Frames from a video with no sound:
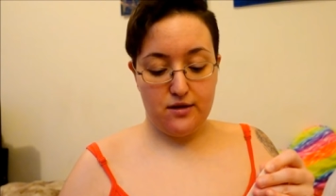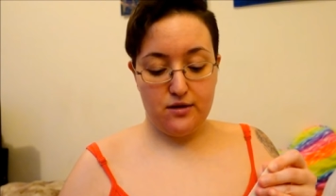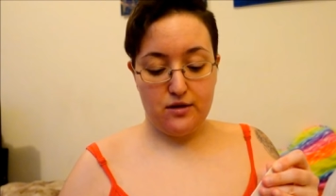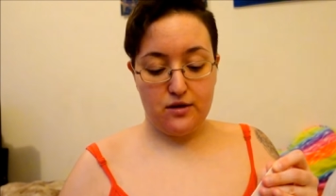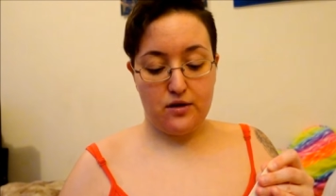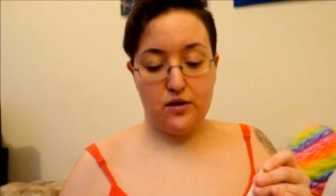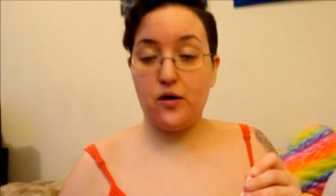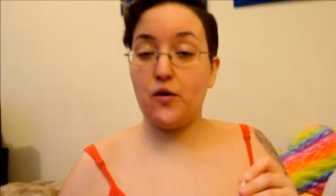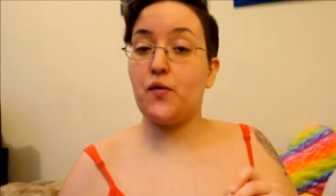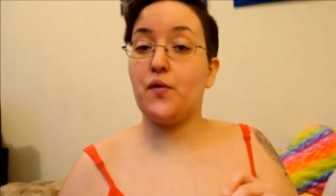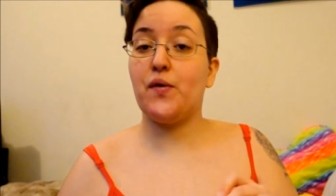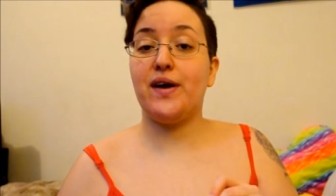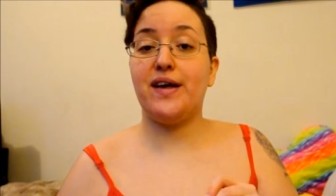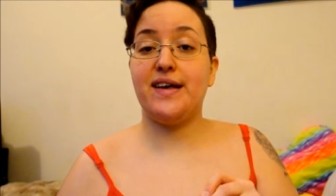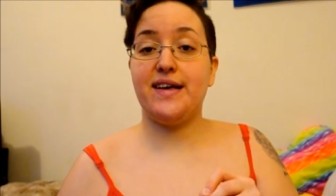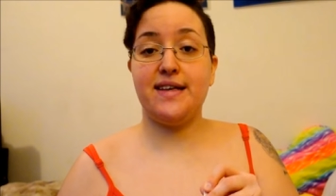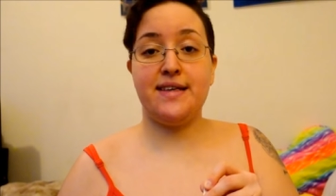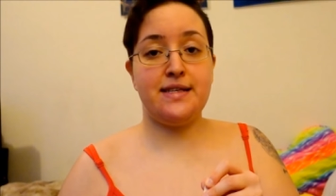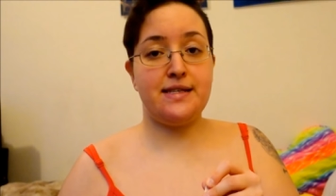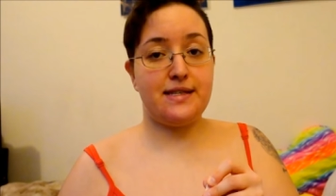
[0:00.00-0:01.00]
you can
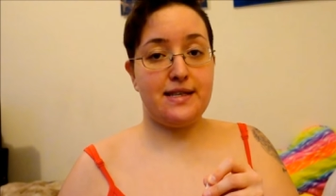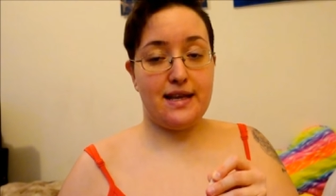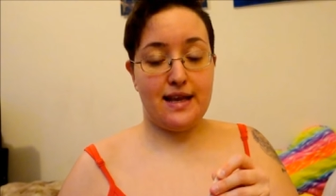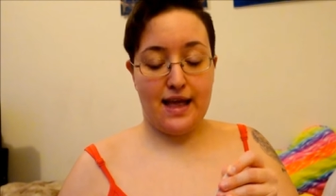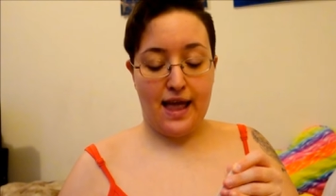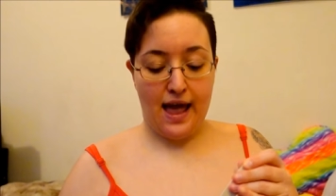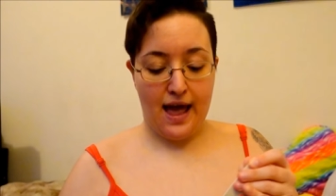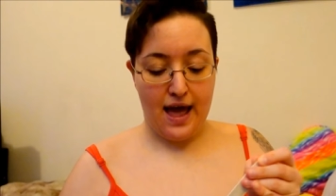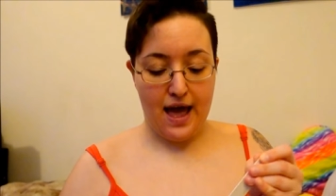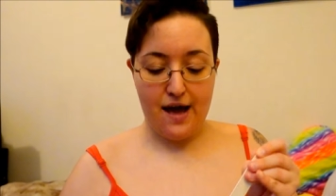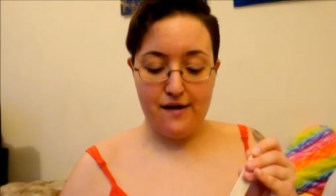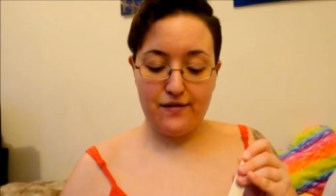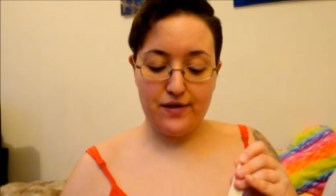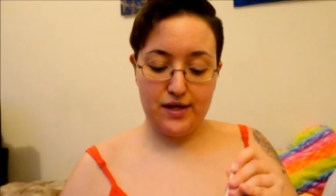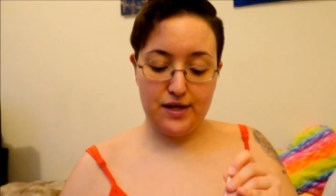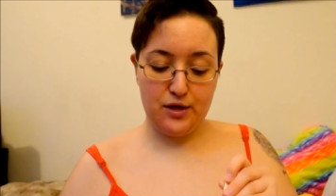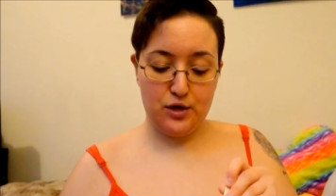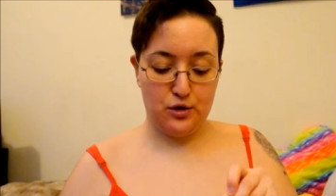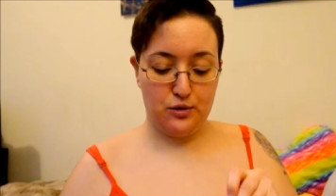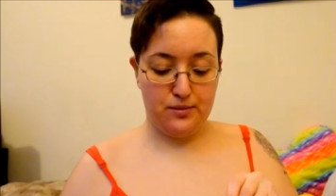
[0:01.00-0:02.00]
always have
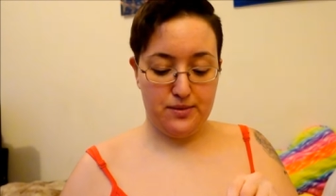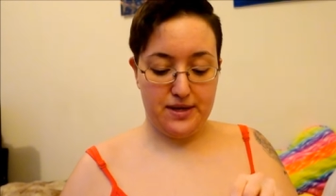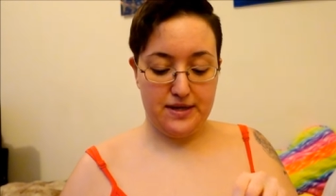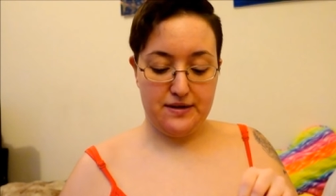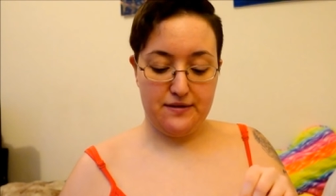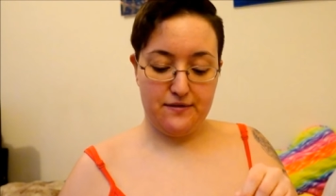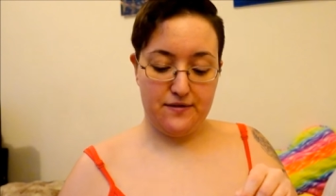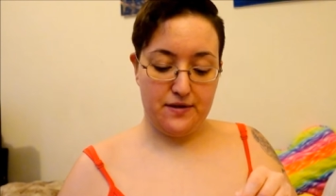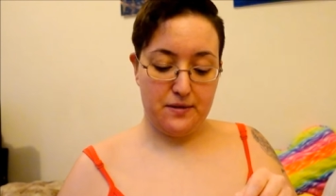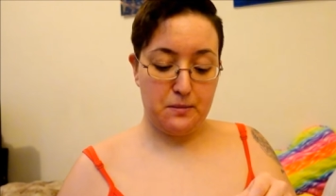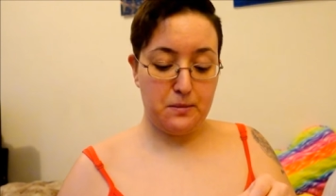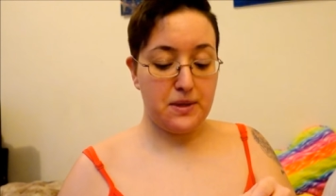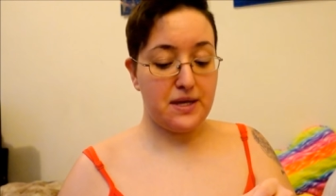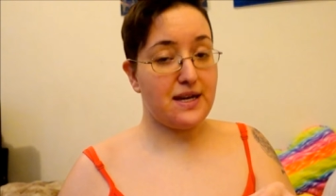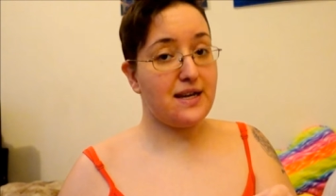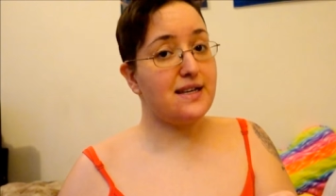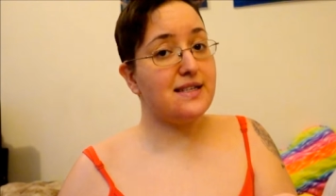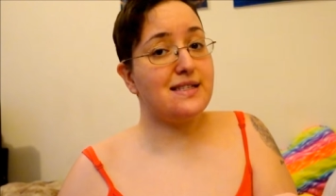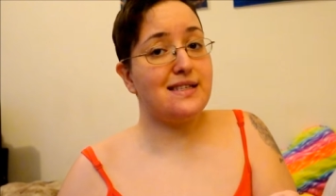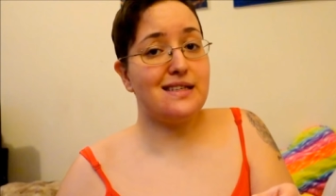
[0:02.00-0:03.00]
a little bit of it
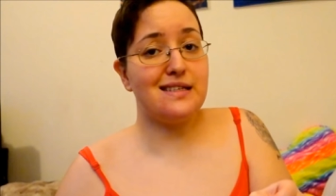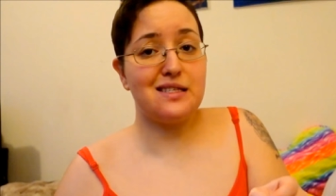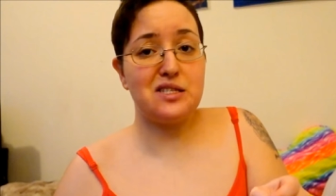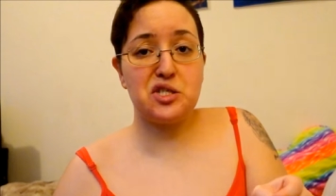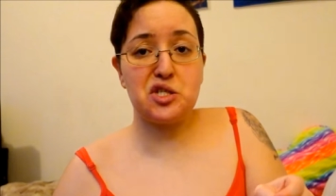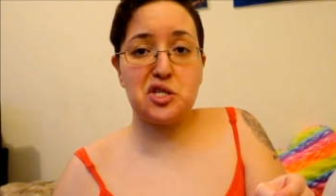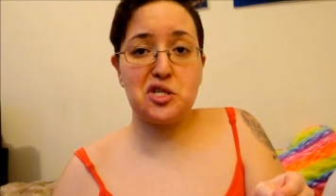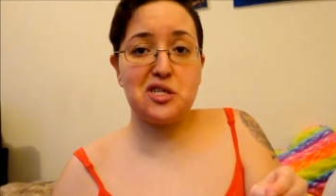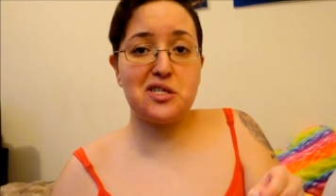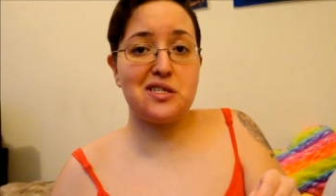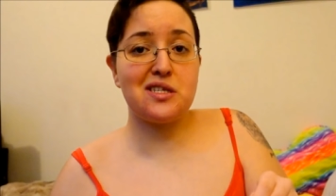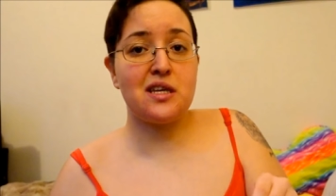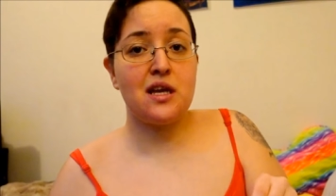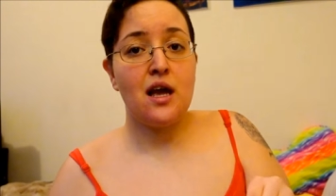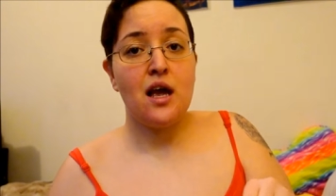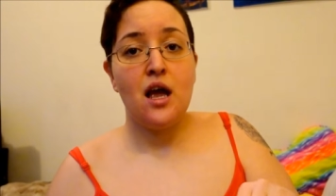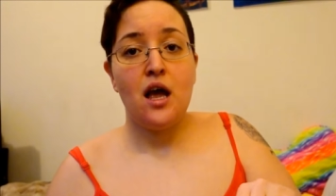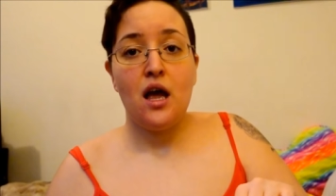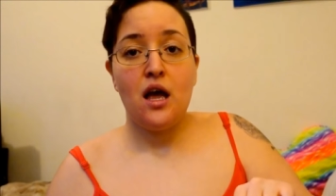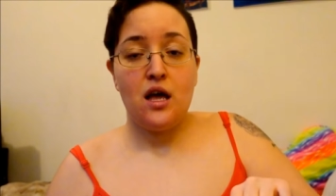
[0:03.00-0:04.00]
because it's just
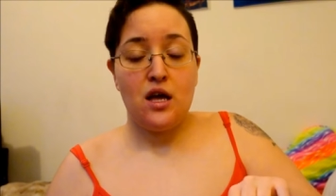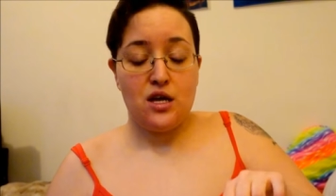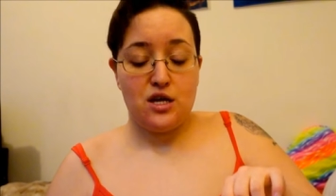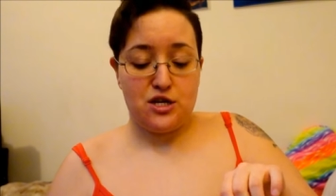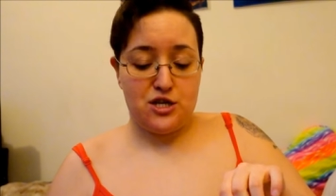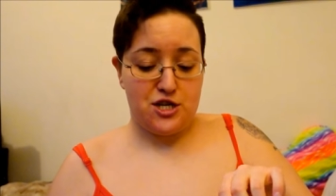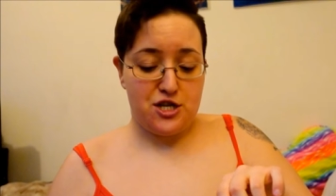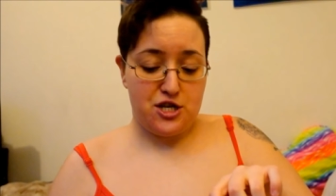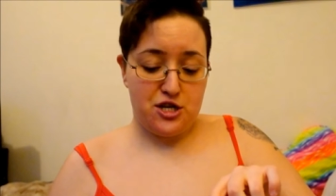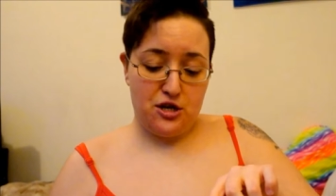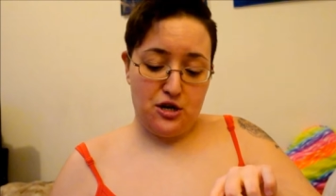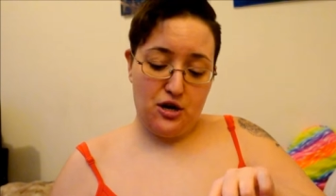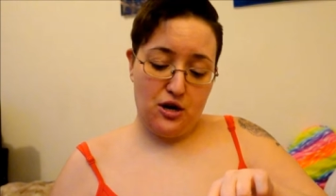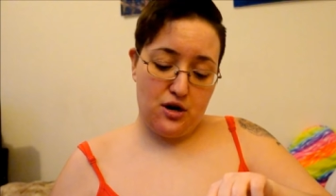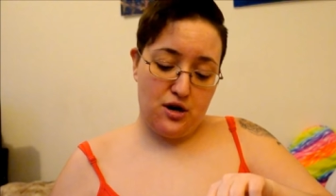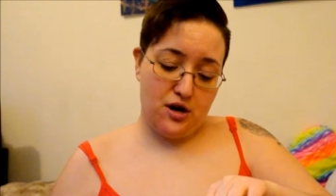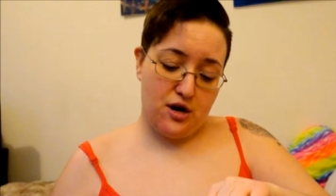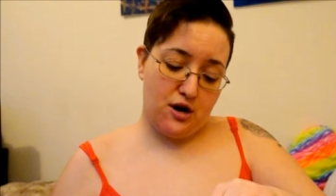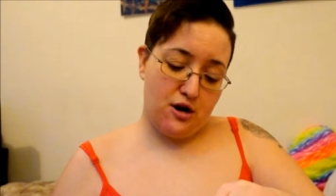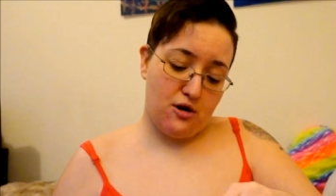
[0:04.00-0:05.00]

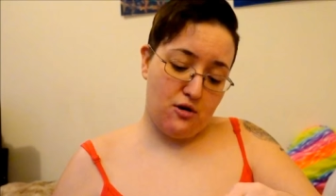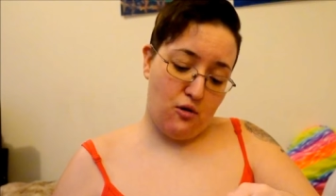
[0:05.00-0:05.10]
sugar,